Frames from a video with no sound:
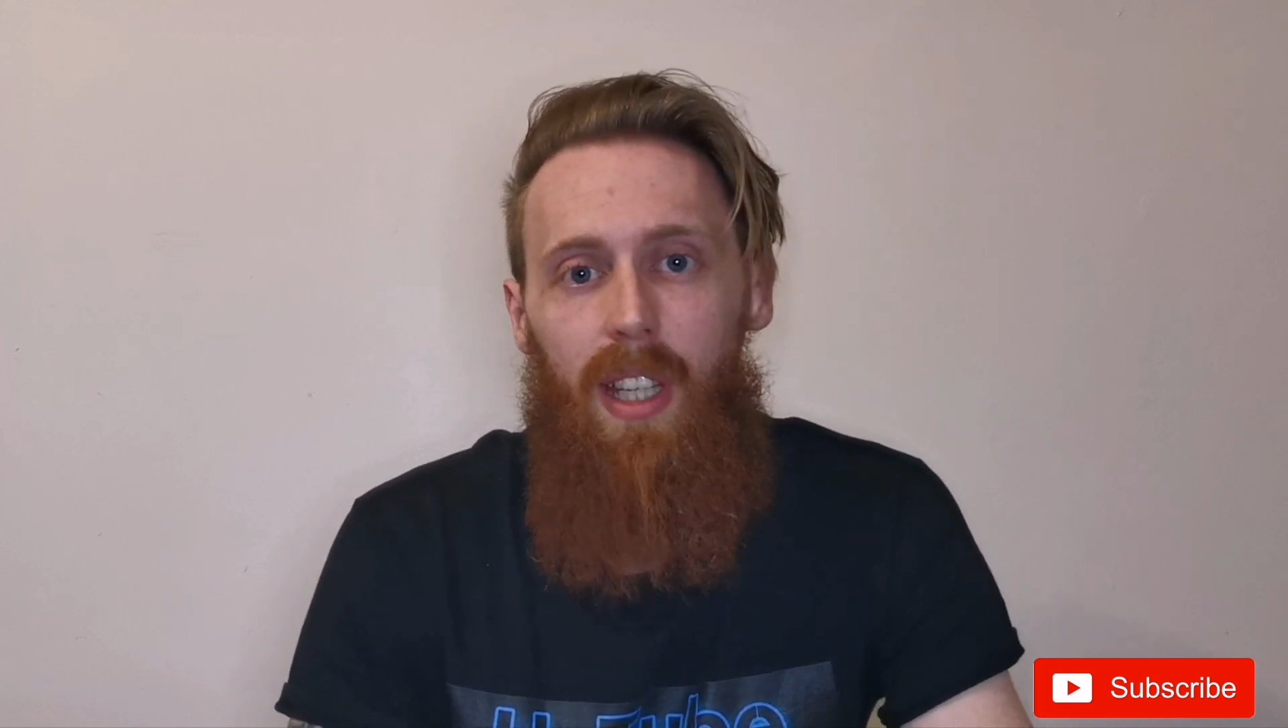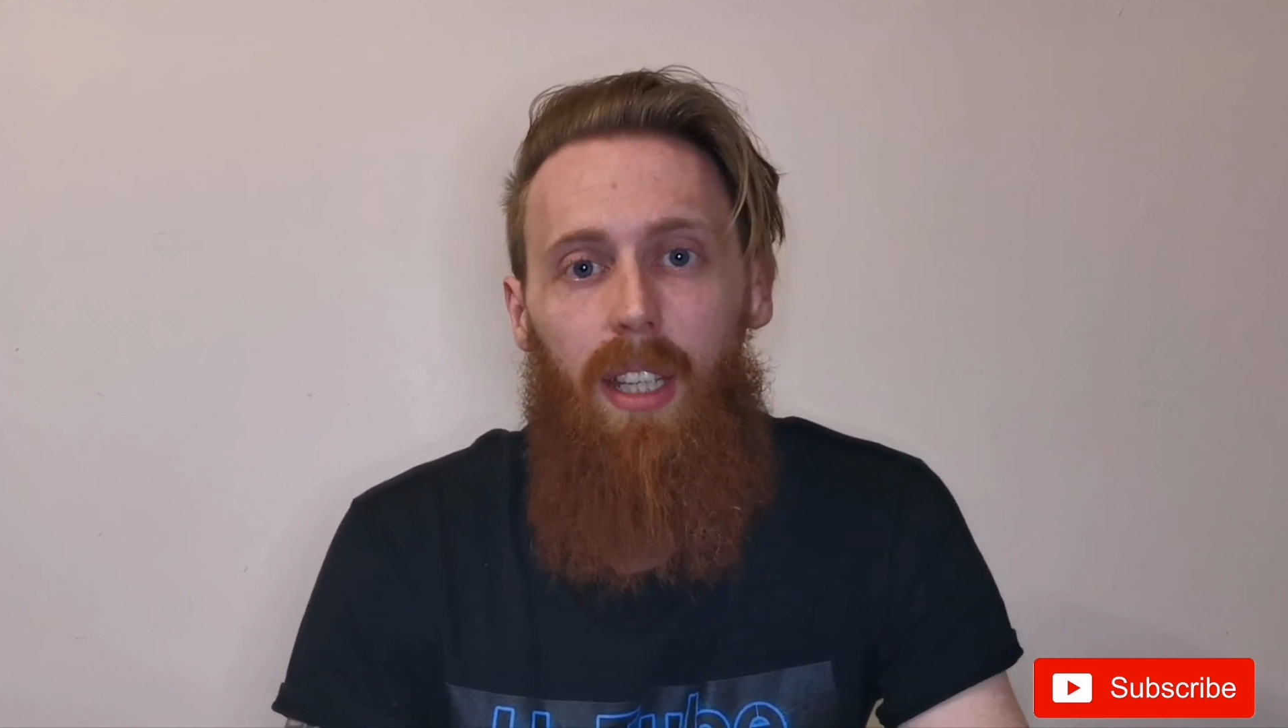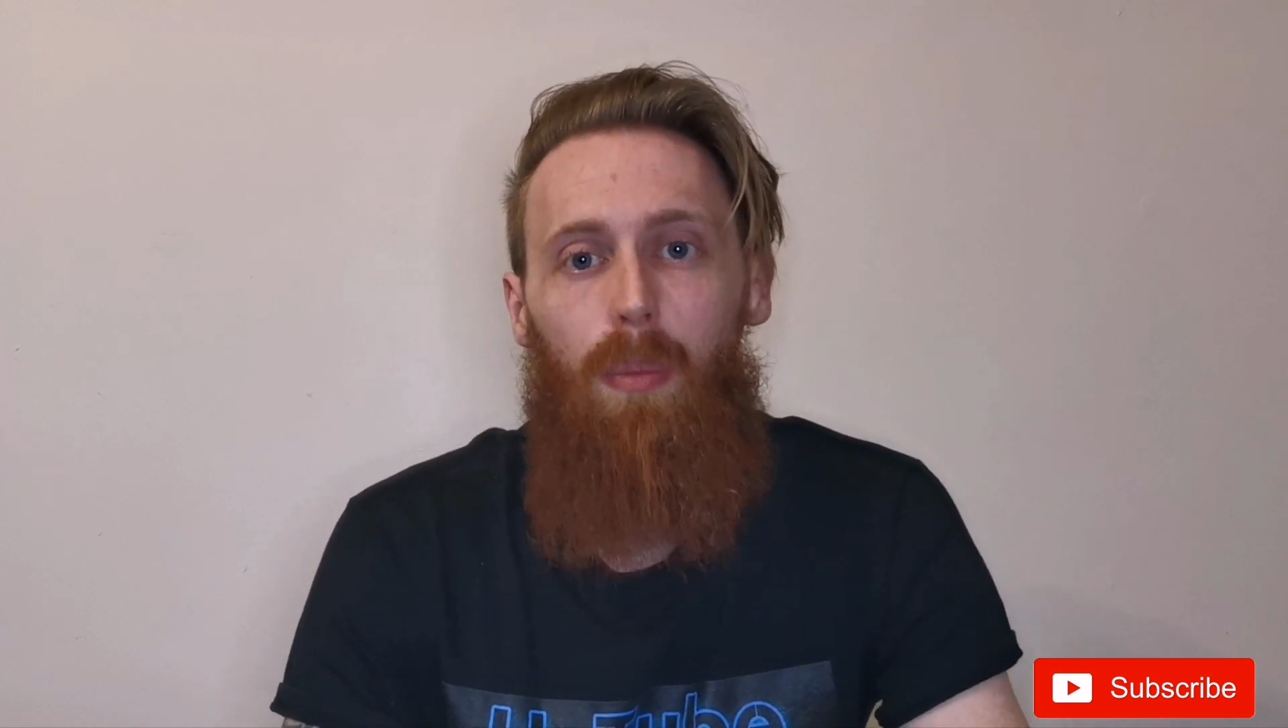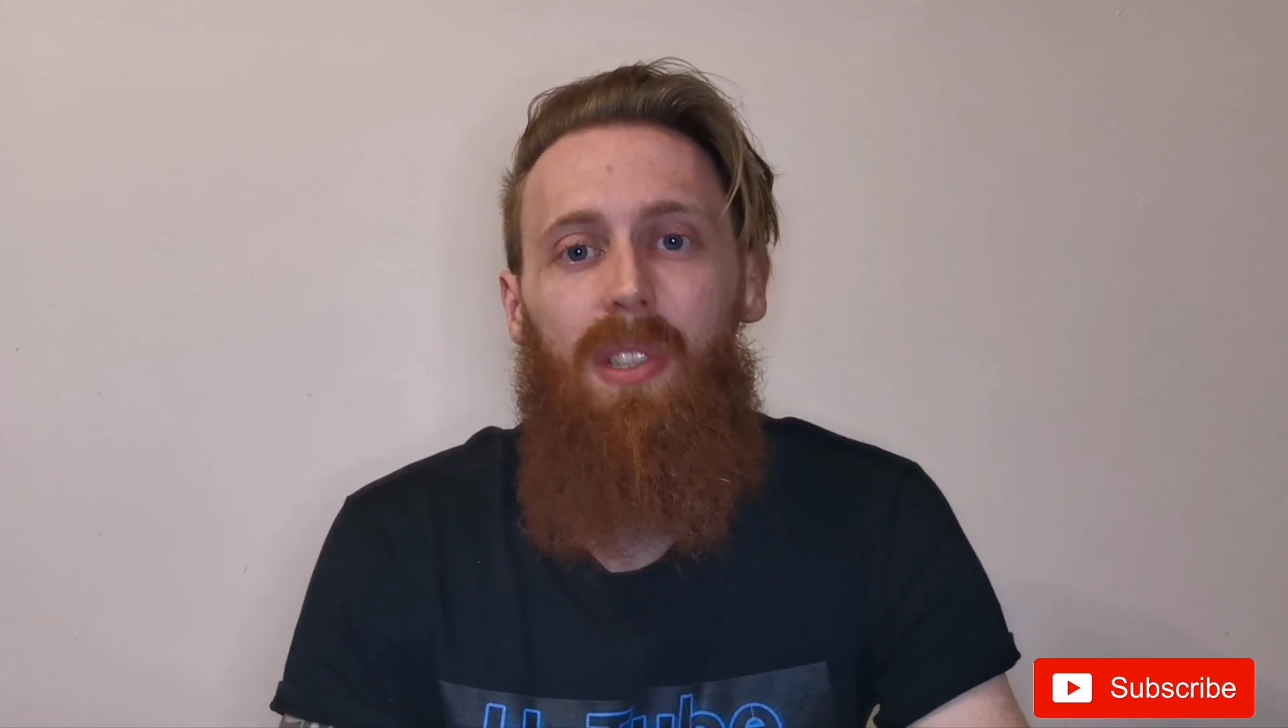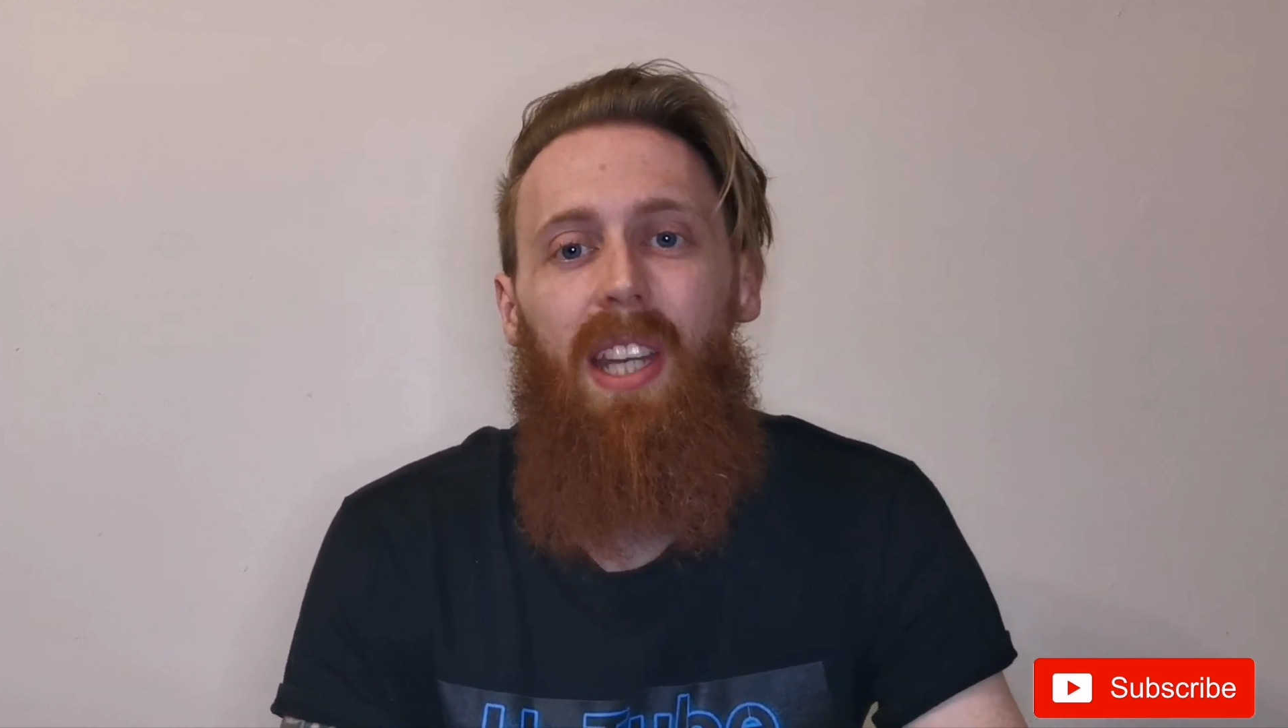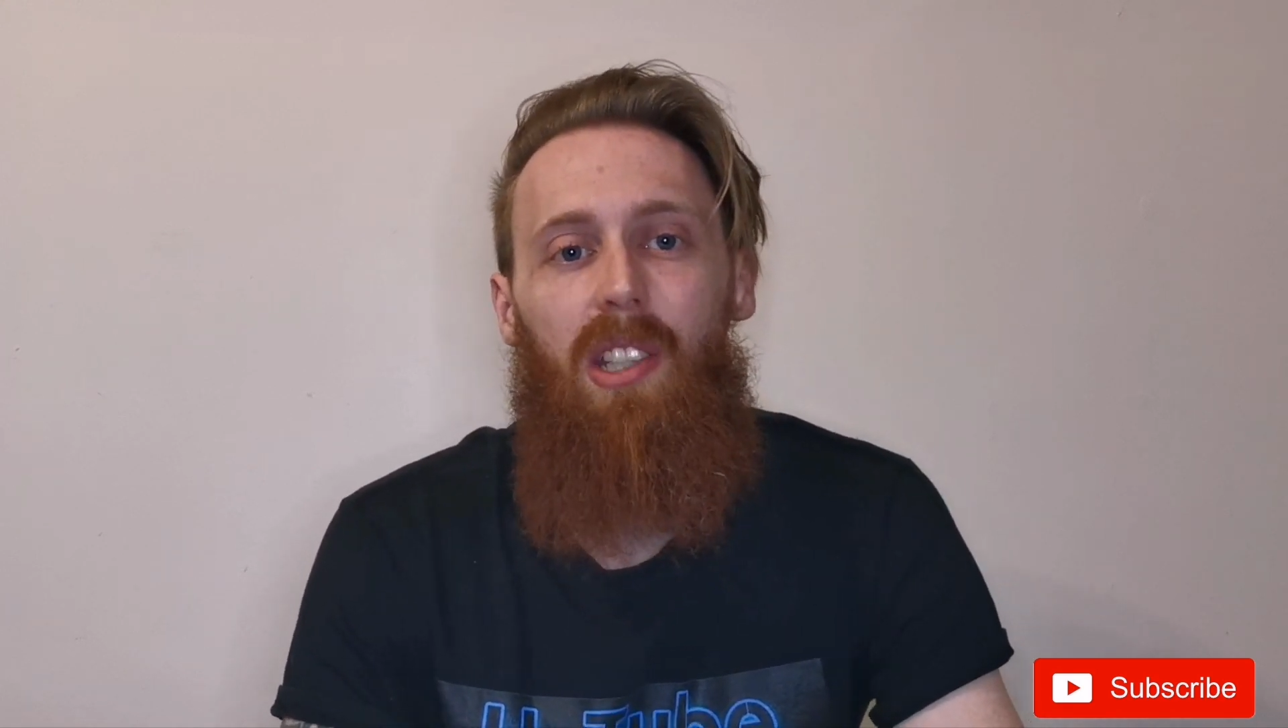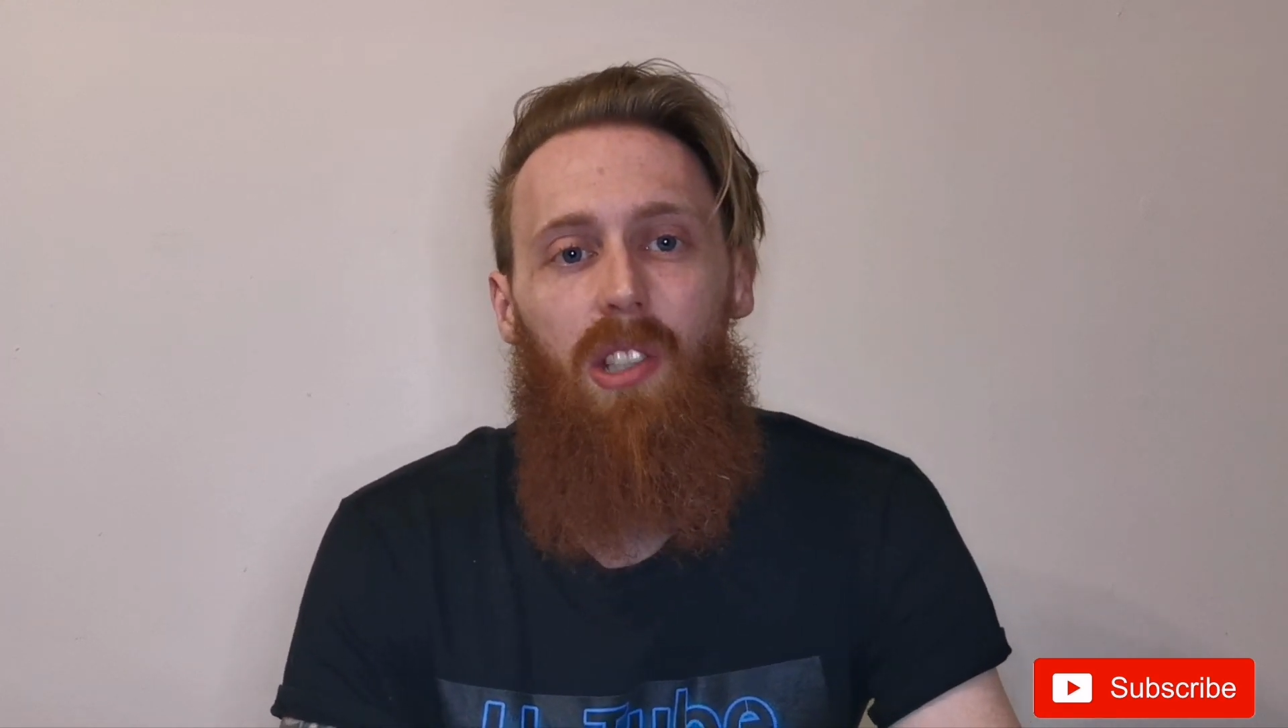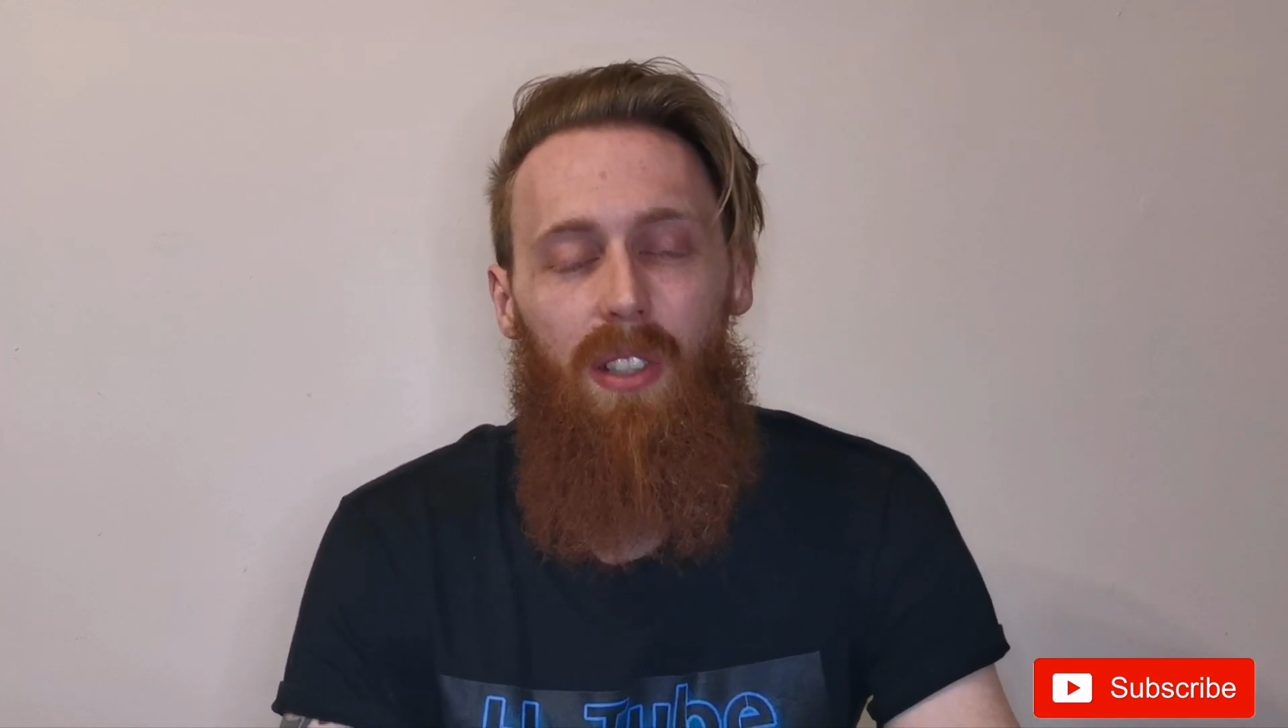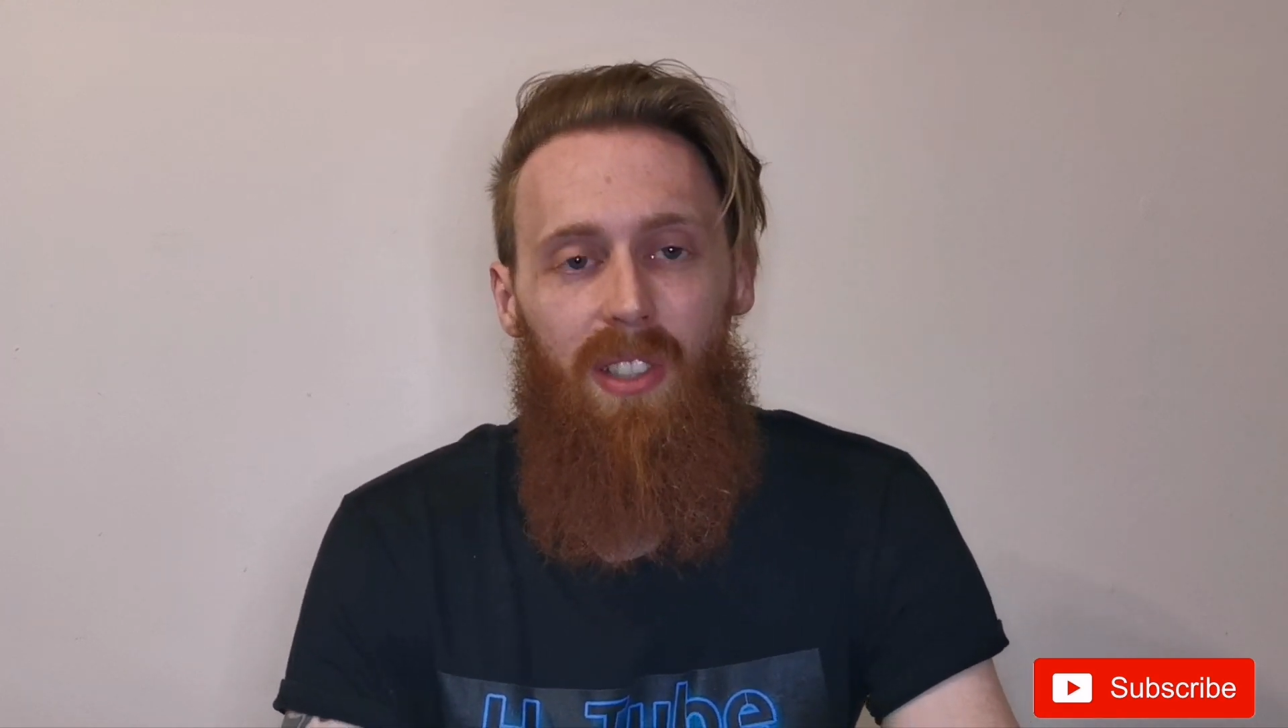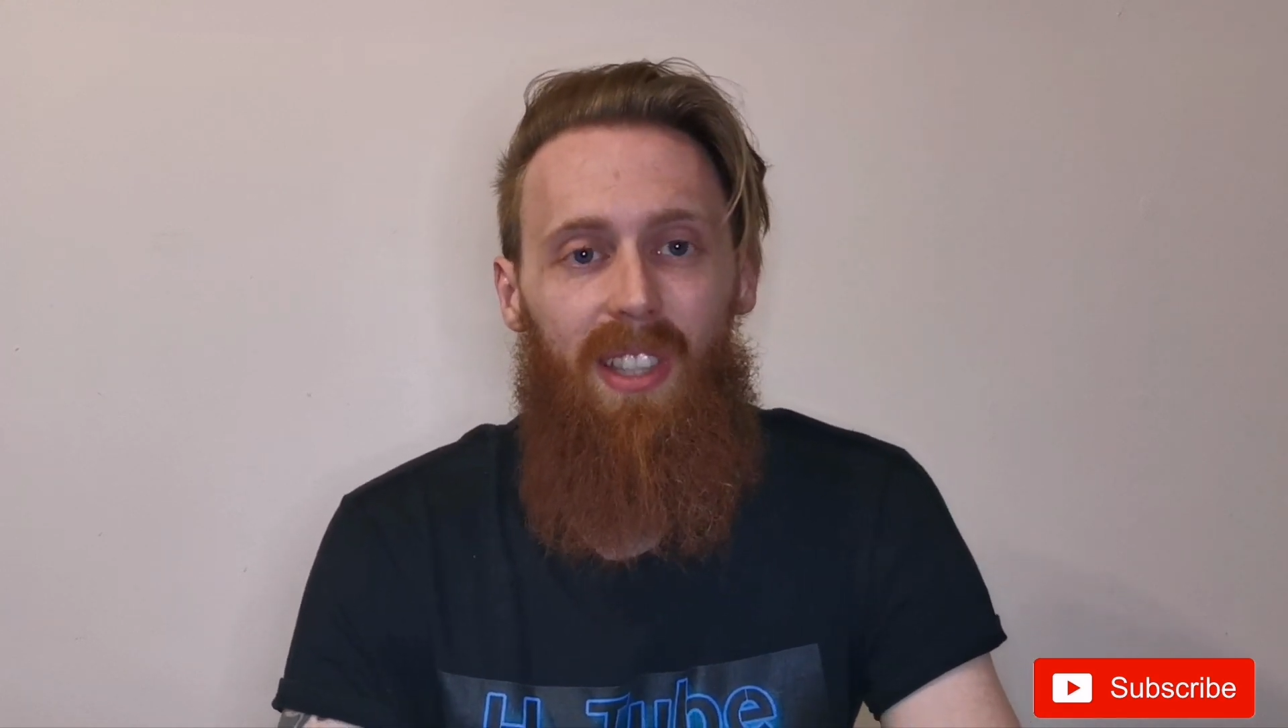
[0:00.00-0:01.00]
data
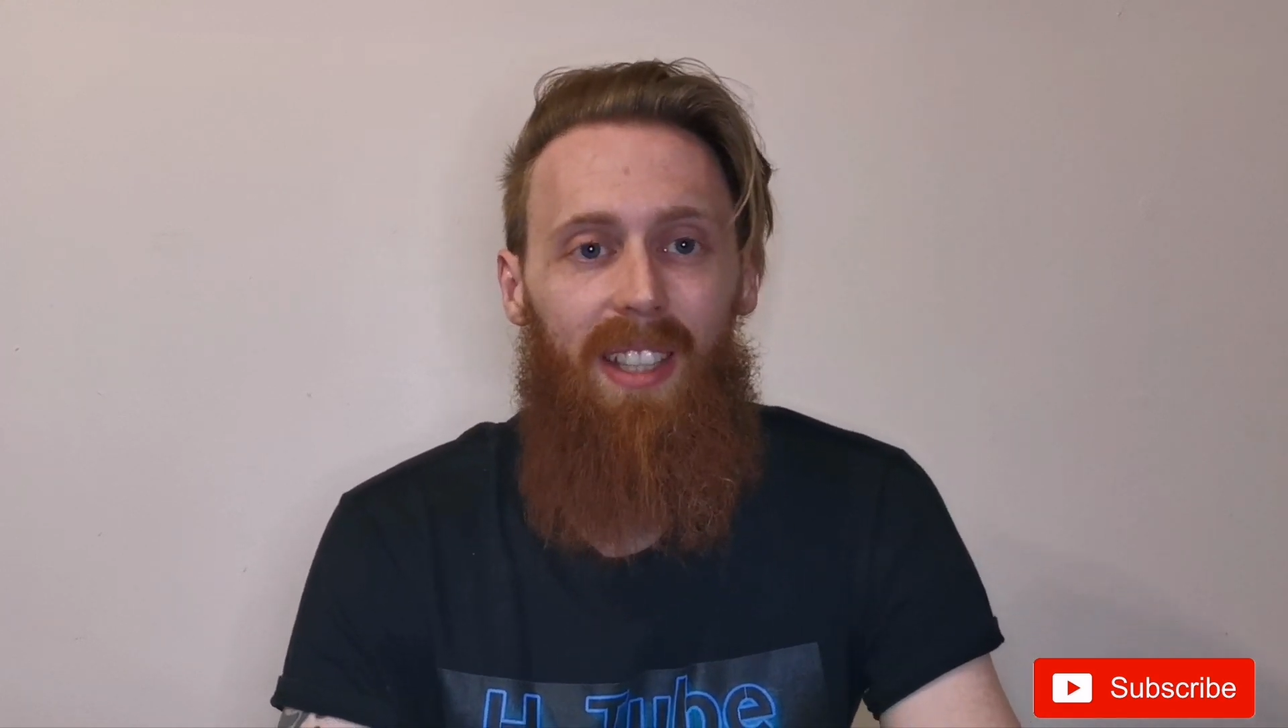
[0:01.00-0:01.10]
protection